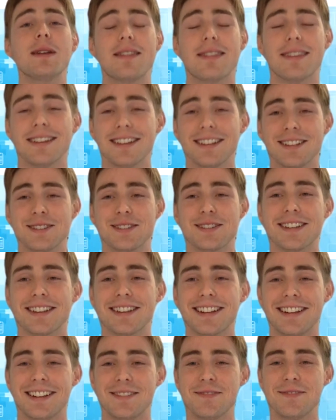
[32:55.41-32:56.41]
things.
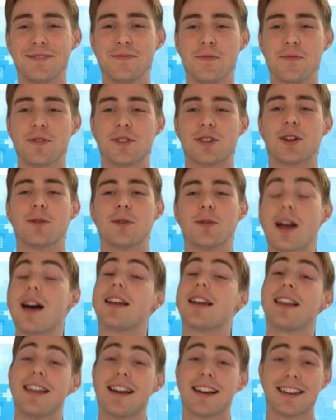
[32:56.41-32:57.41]
So we're
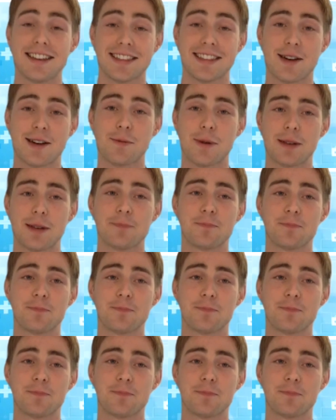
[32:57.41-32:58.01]
kind of lucky in that way.